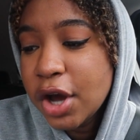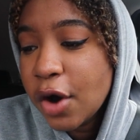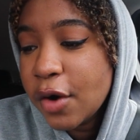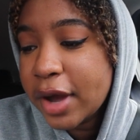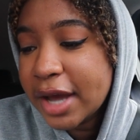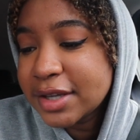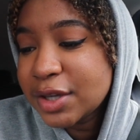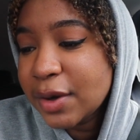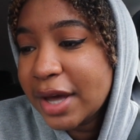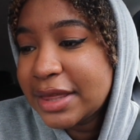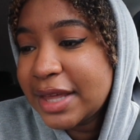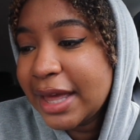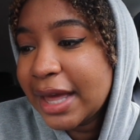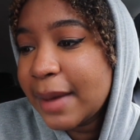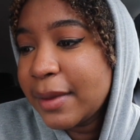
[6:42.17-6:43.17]
Okay, so I
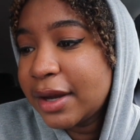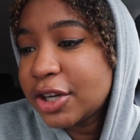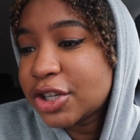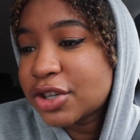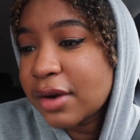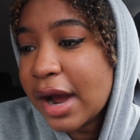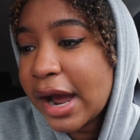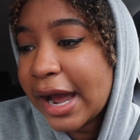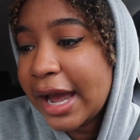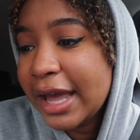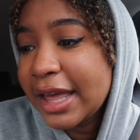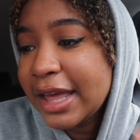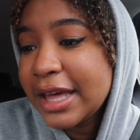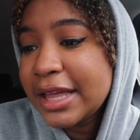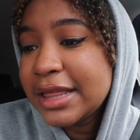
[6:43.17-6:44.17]
think I'm gonna try
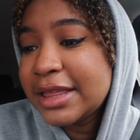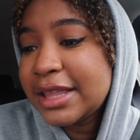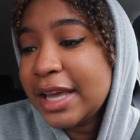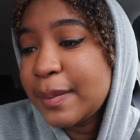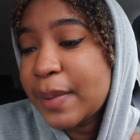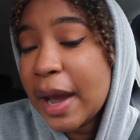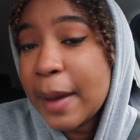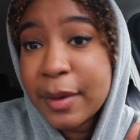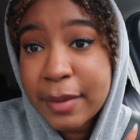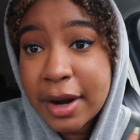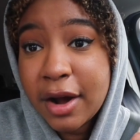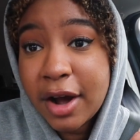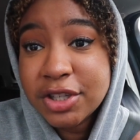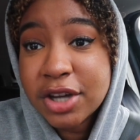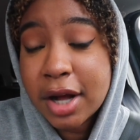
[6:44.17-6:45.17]
the
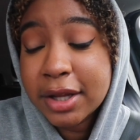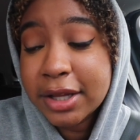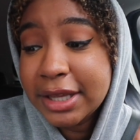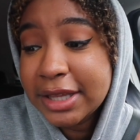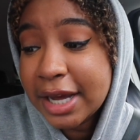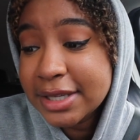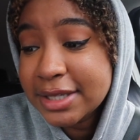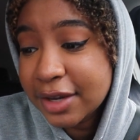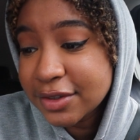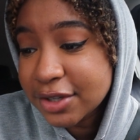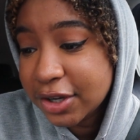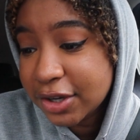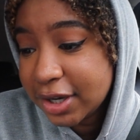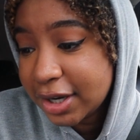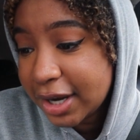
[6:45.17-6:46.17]
peppermint hot chocolate. That sounds
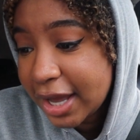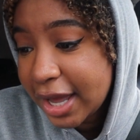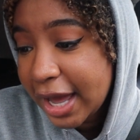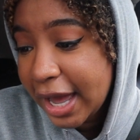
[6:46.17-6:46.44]
good.